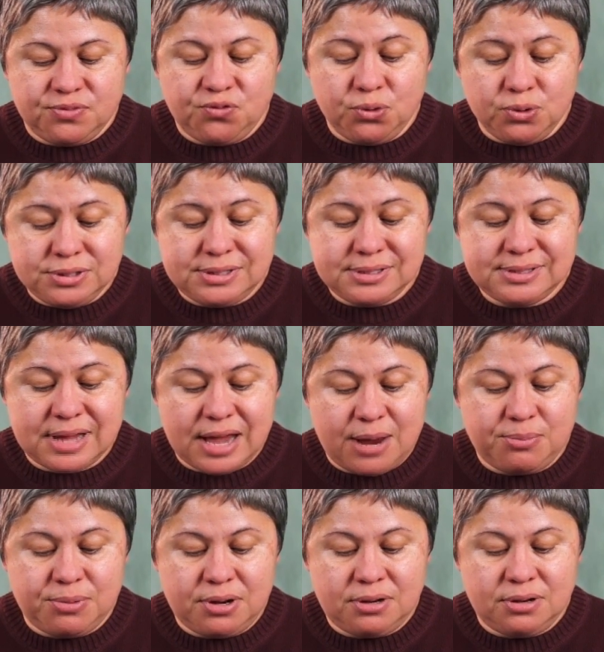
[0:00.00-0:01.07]
first
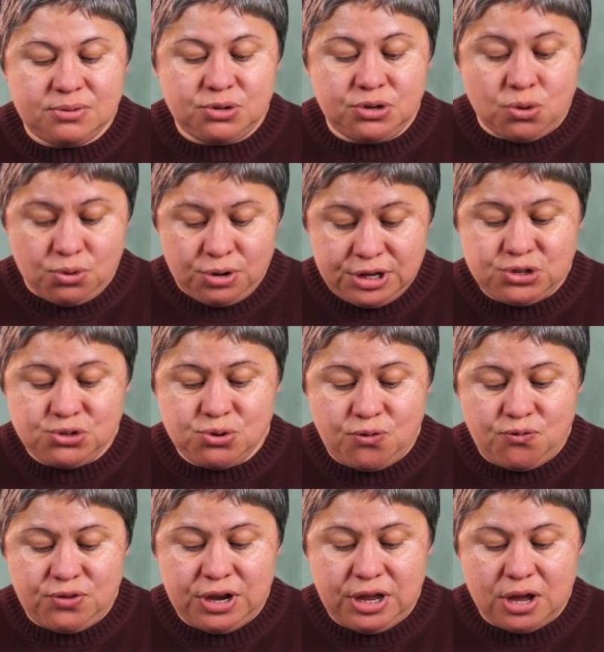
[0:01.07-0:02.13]
assignment, your intro
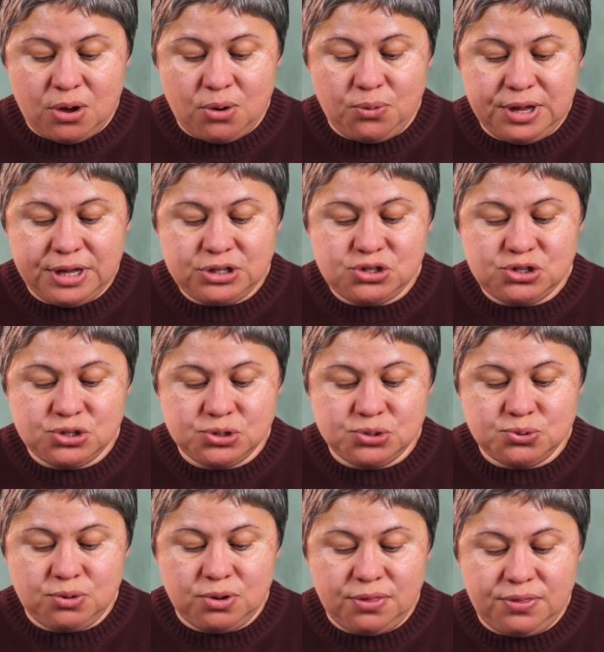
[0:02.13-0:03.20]
video,
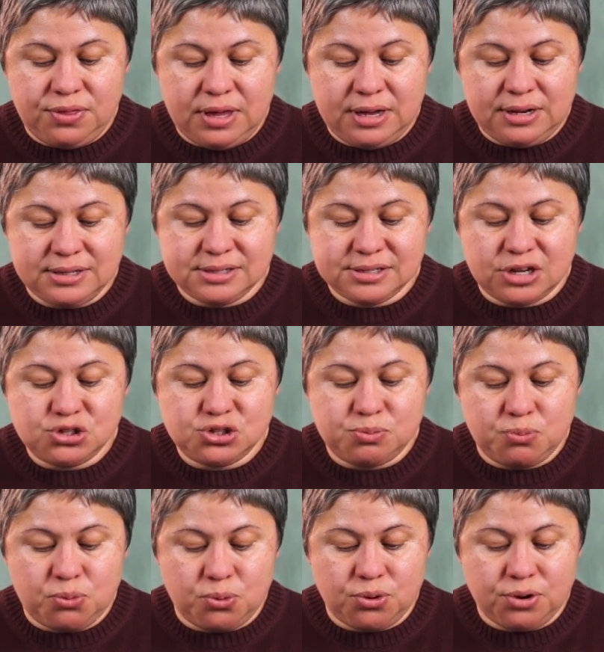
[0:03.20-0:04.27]
into the discussion
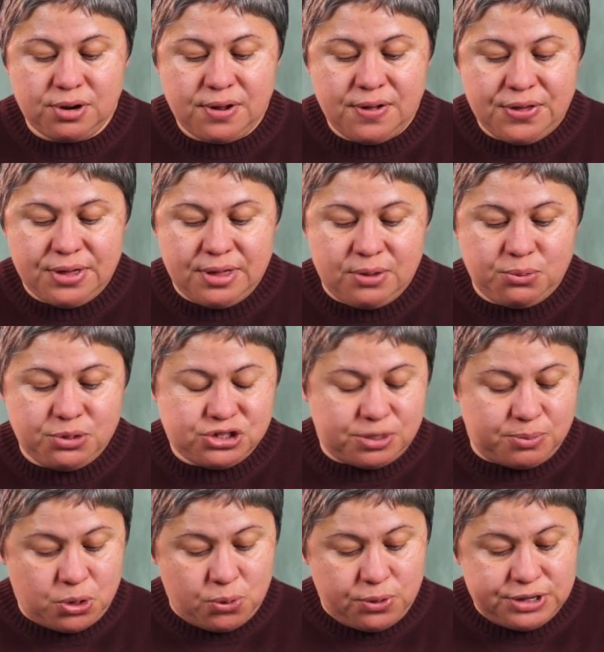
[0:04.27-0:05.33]
board, which
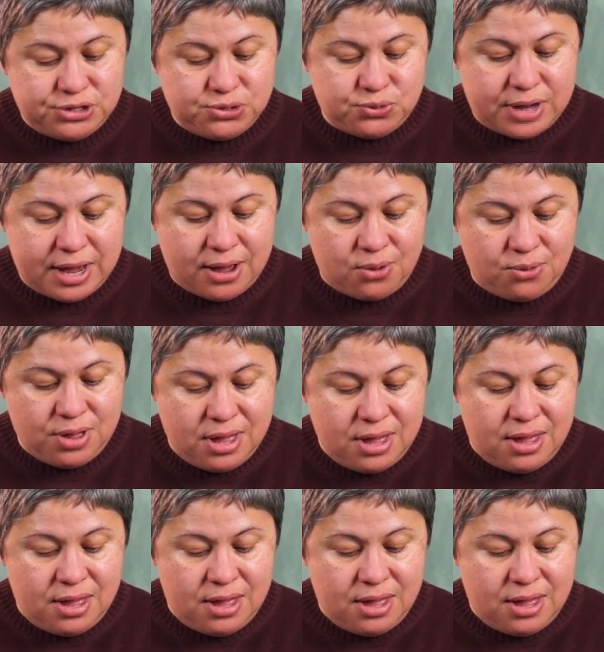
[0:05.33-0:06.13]
I'm going to now.